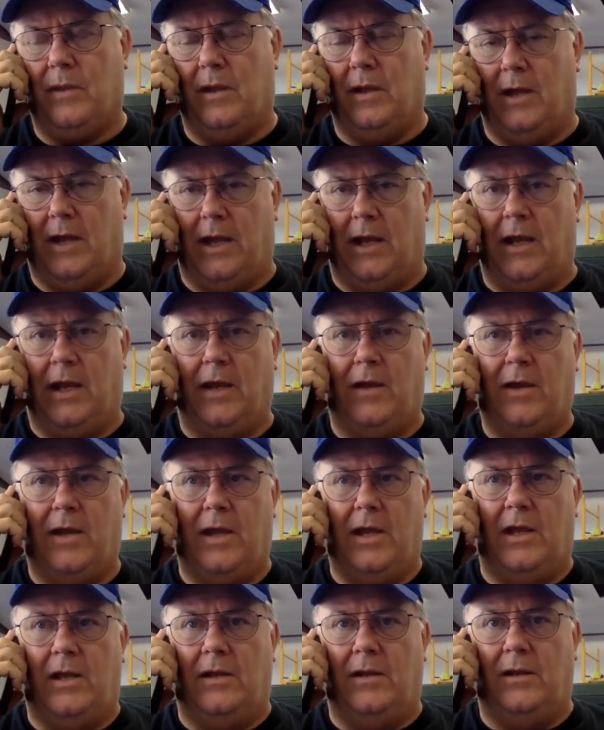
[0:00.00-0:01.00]
And
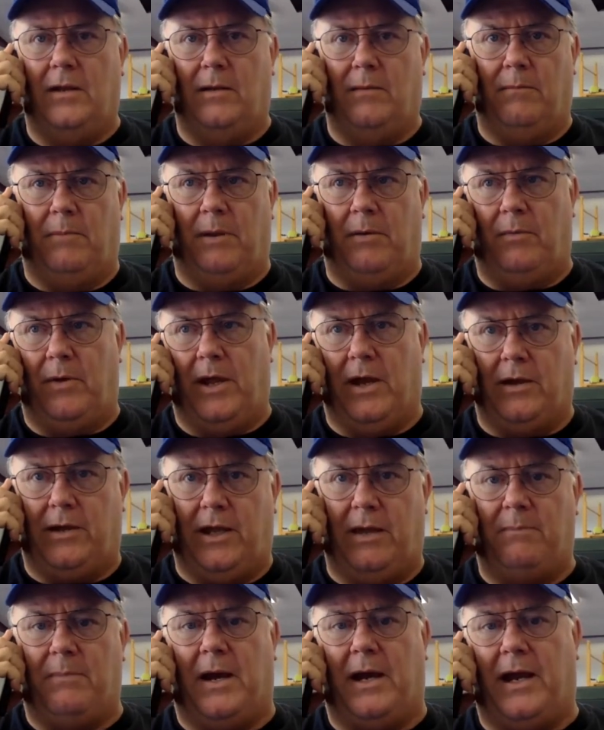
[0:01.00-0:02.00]
but yeah,
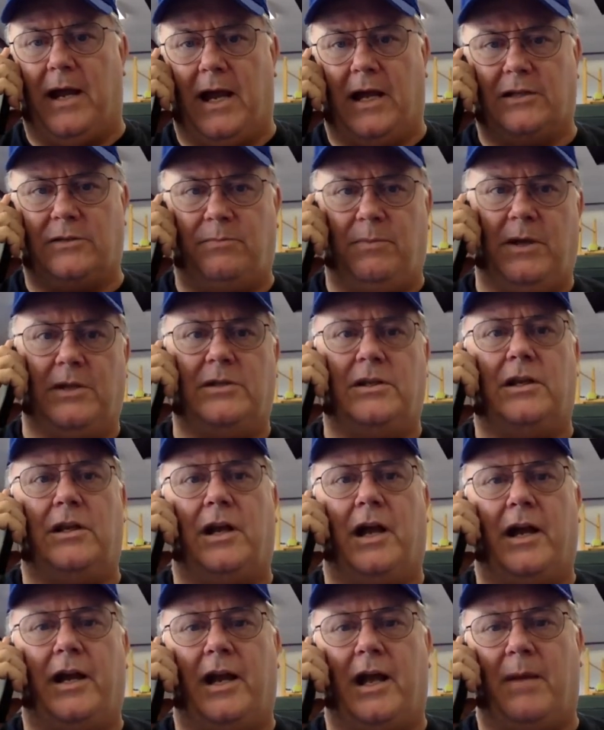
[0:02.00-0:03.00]
keep my guys busy
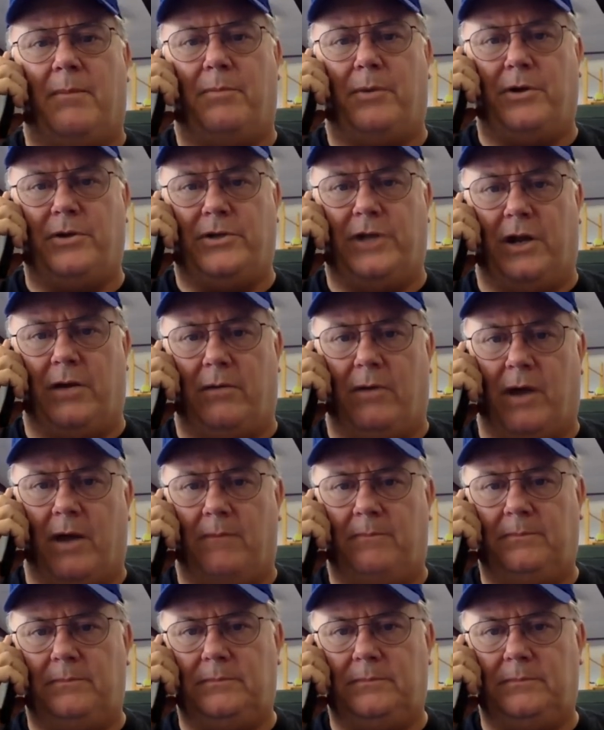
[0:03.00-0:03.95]
tonight, and I appreciate it, Rob.